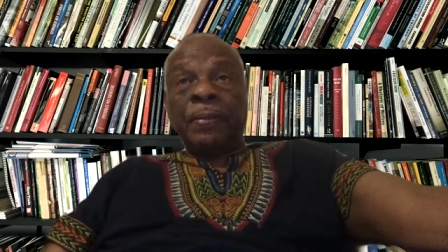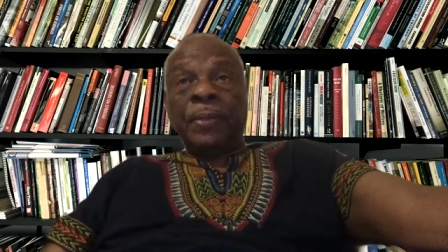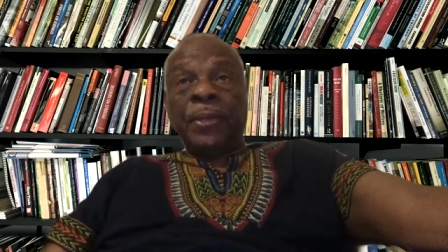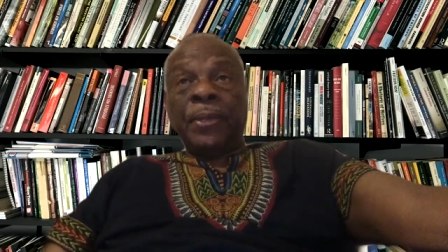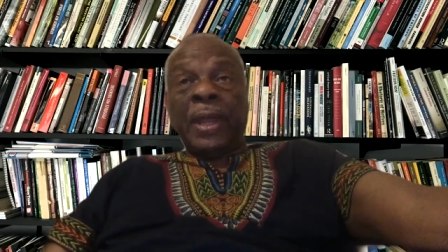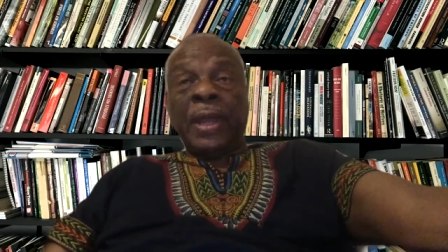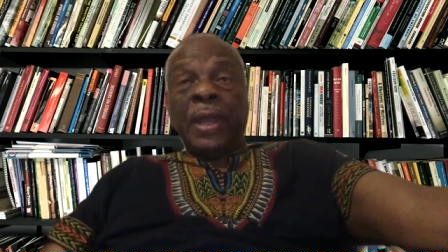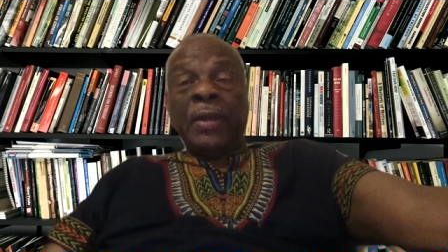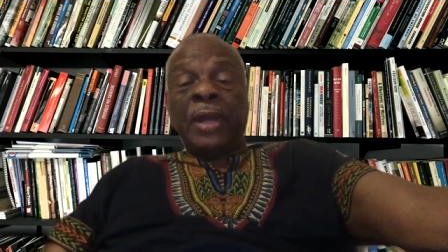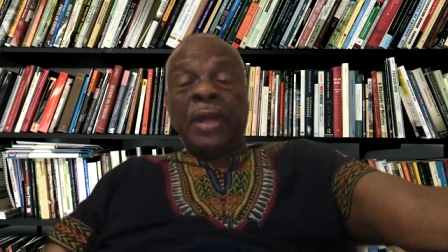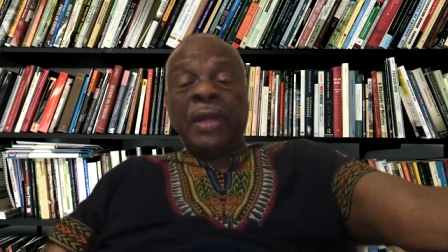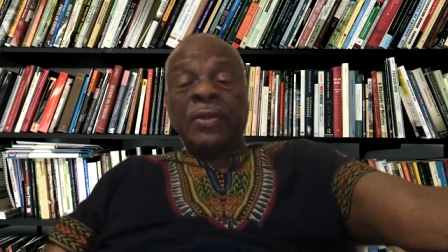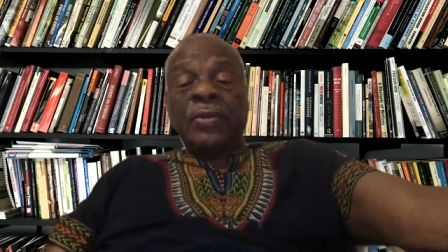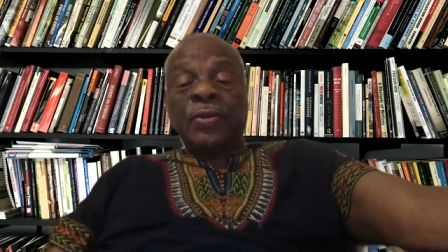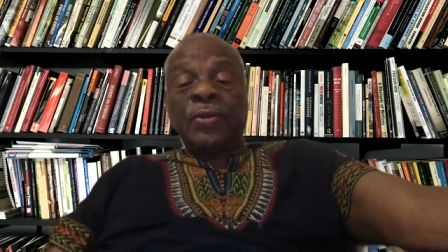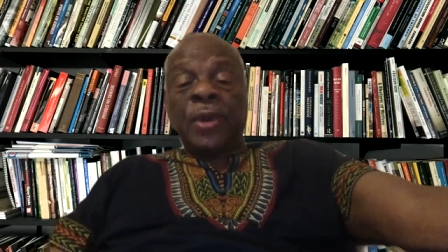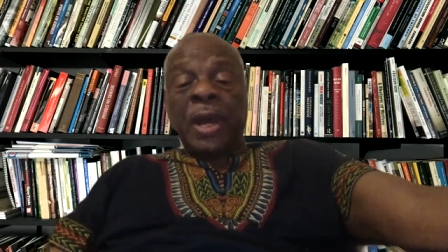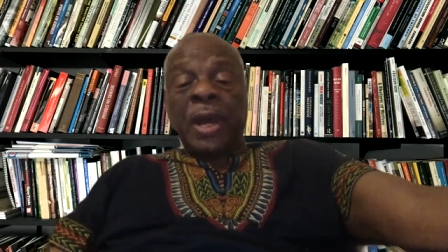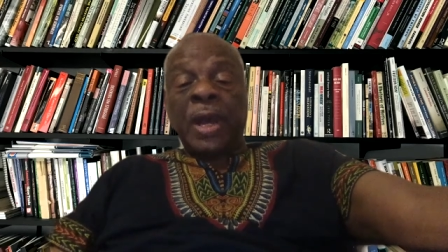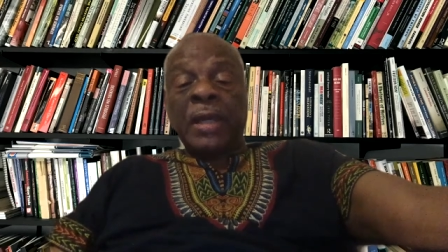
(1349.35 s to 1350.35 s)
And that's why
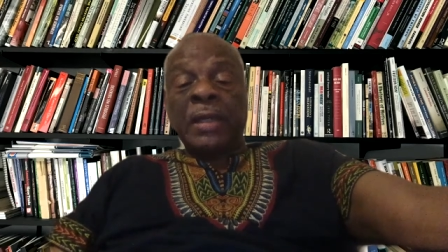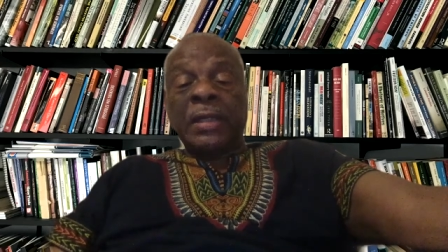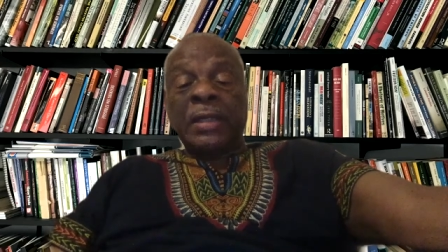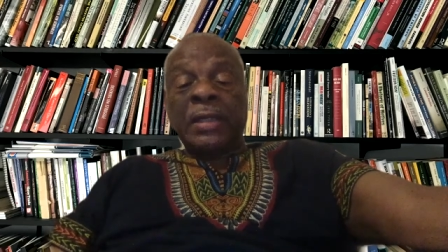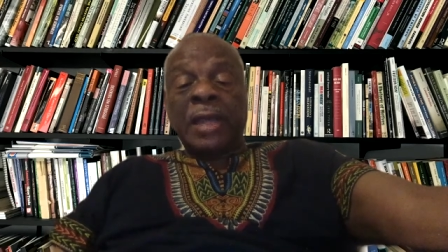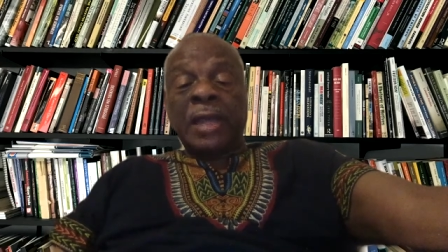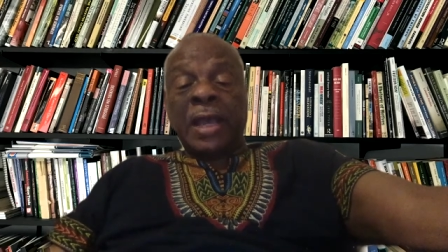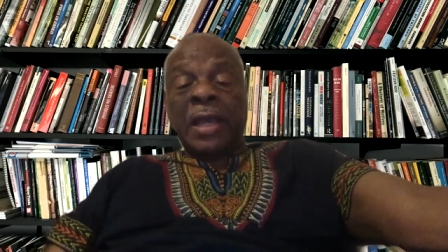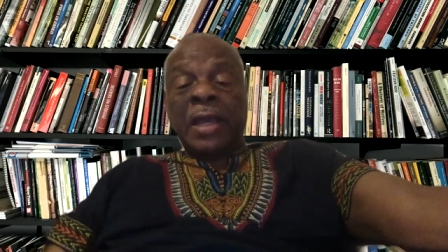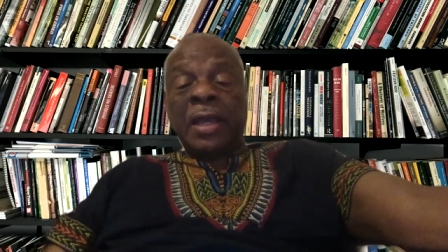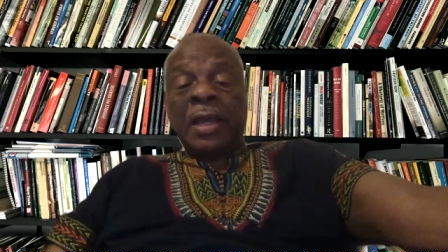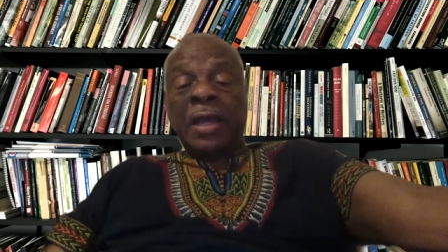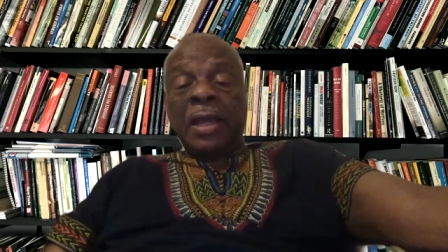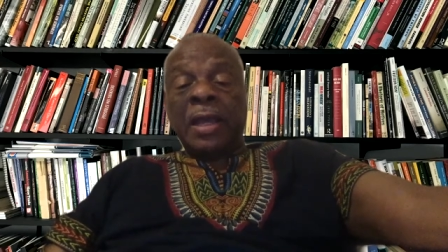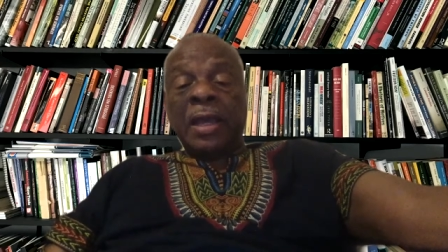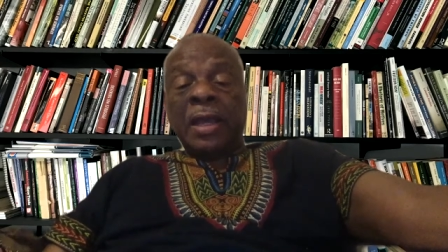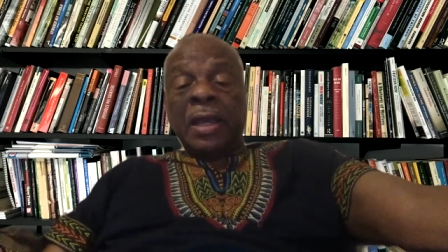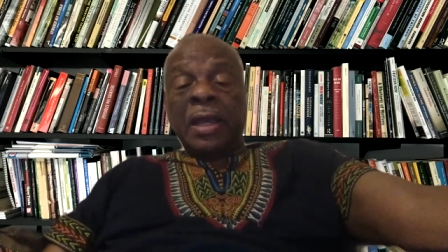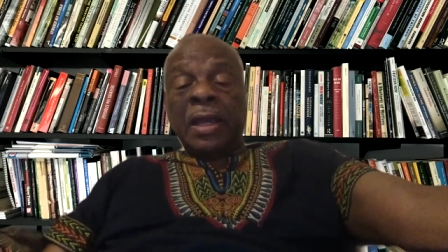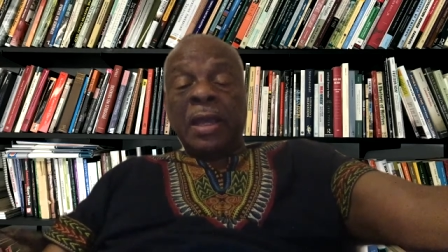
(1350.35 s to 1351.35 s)
I say
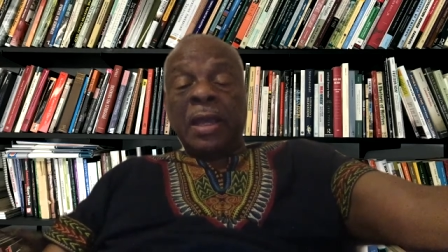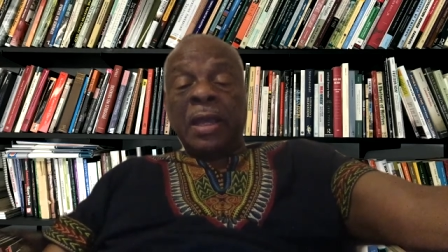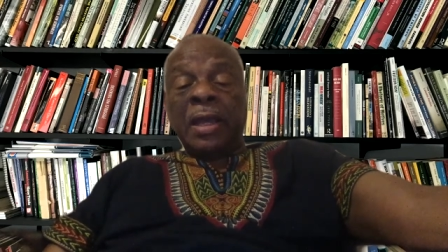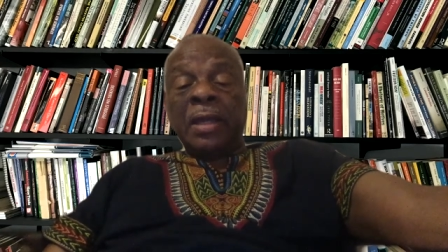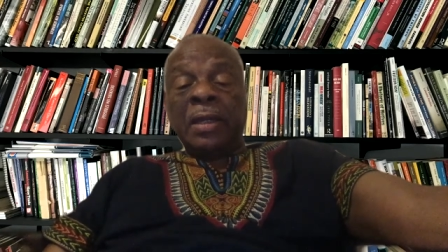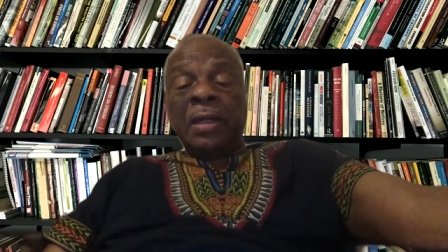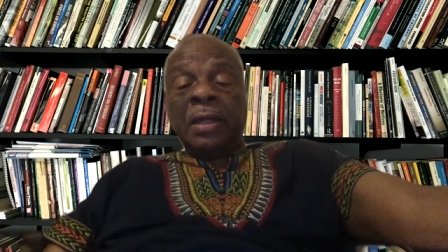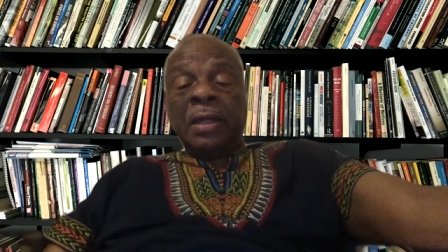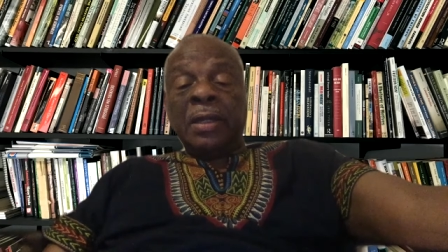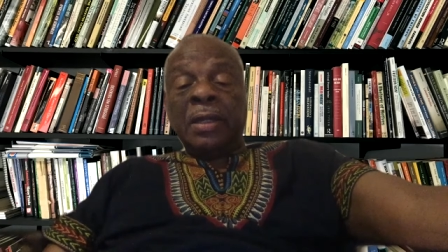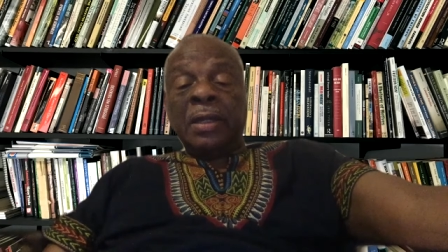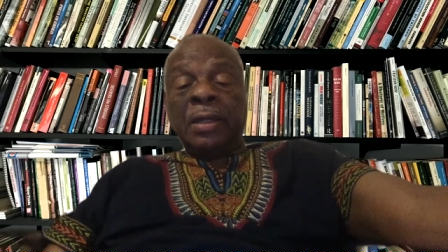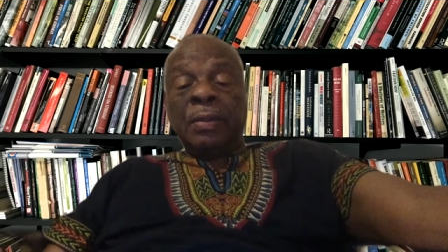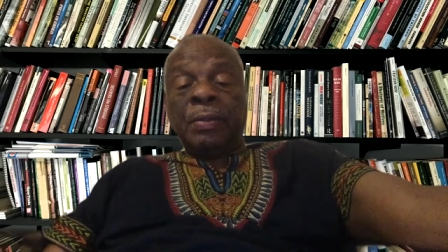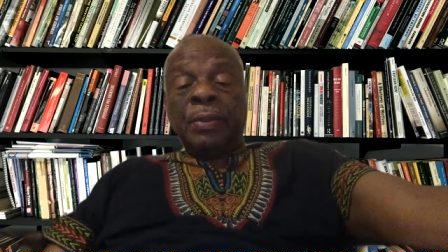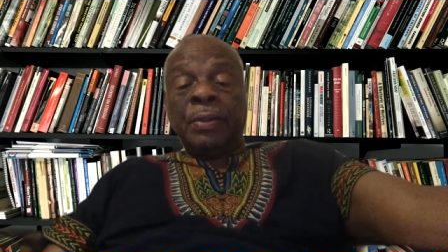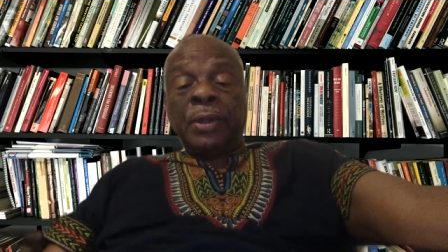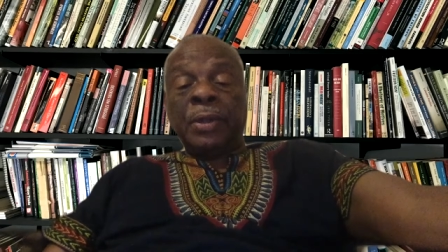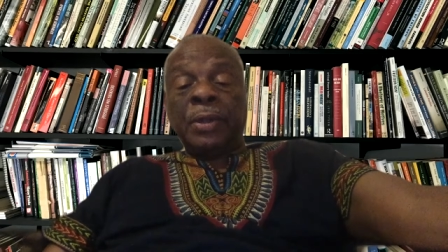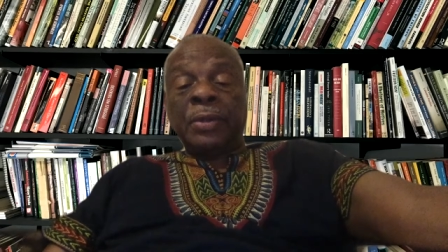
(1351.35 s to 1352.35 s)
in the
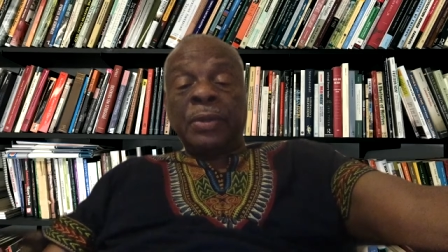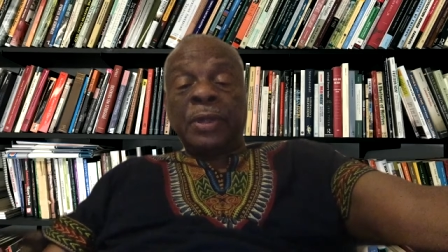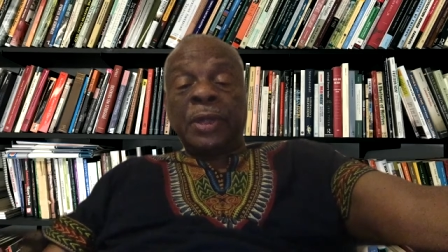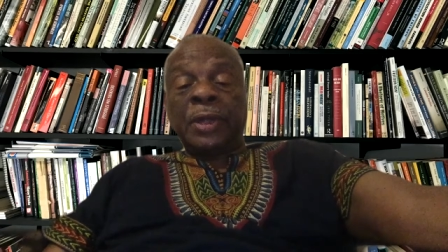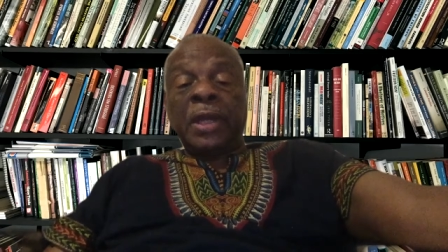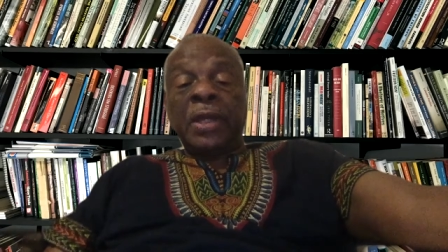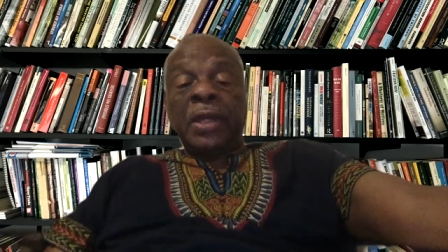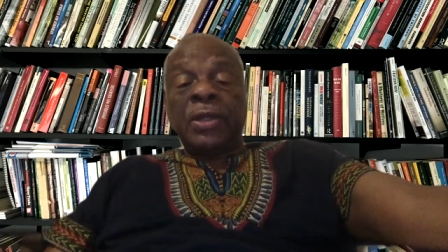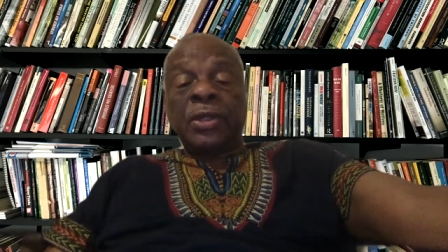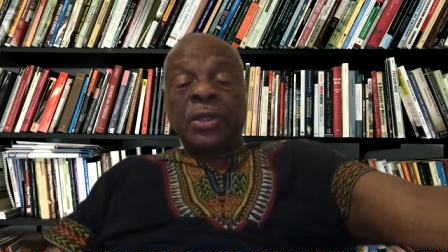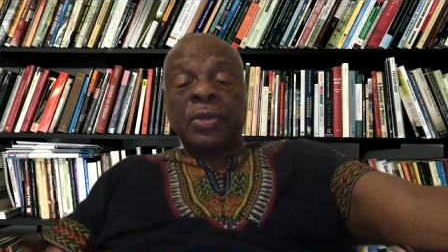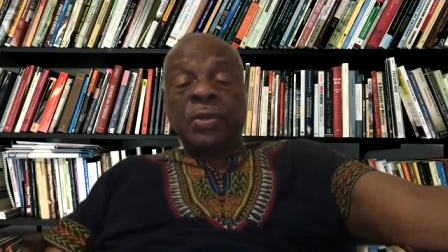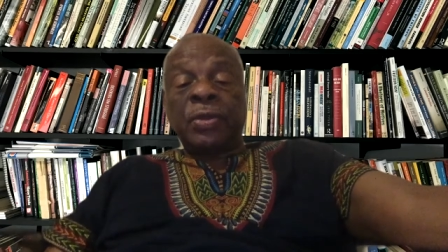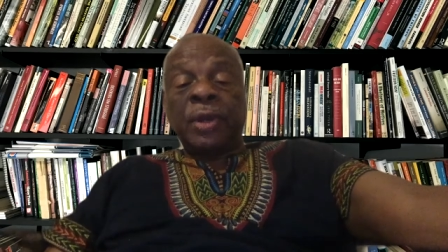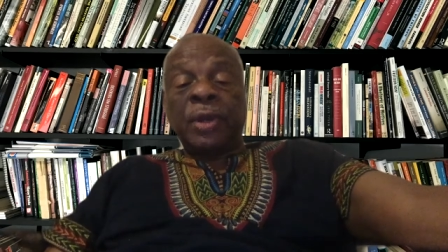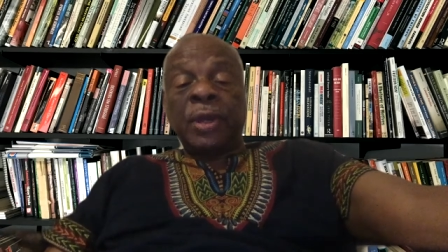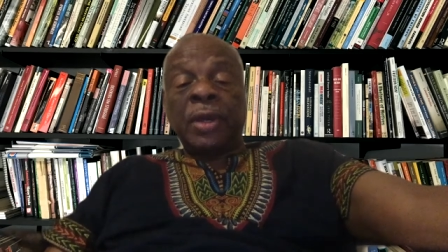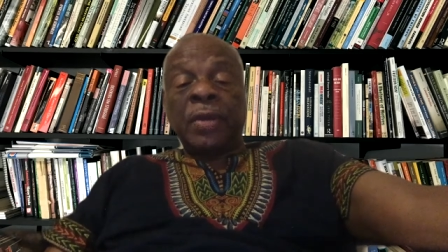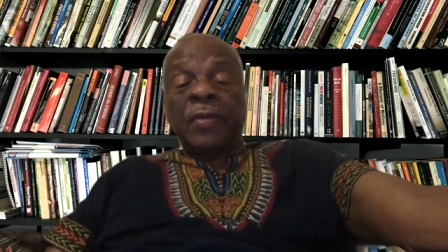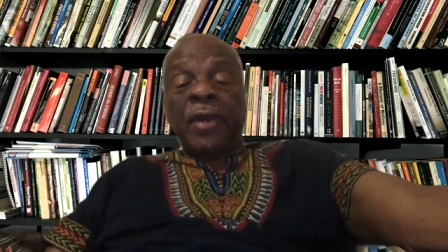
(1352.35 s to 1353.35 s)
book, The History of
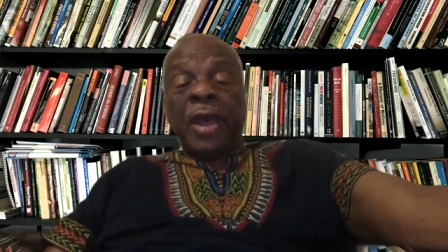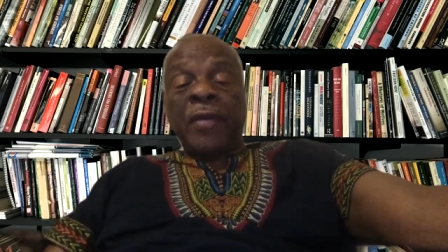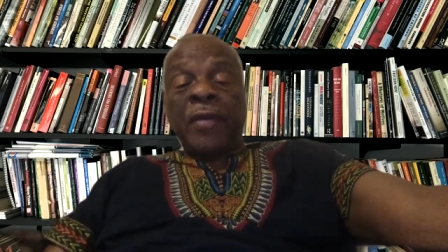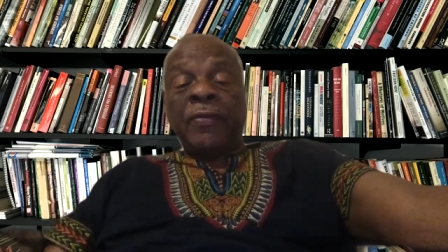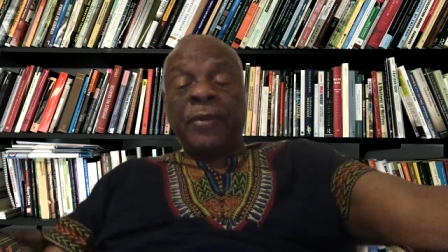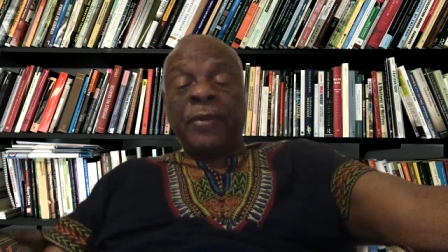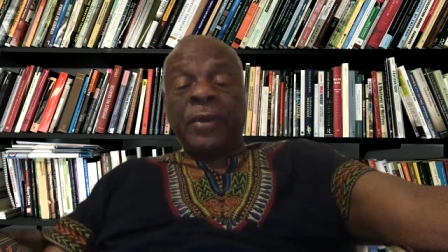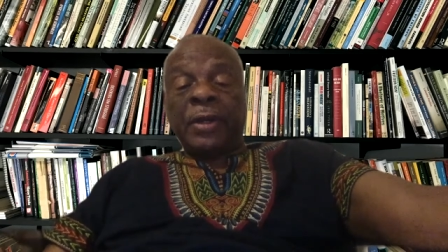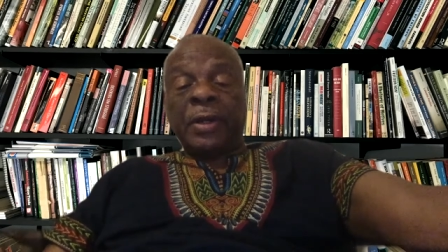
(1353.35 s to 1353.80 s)
Africa,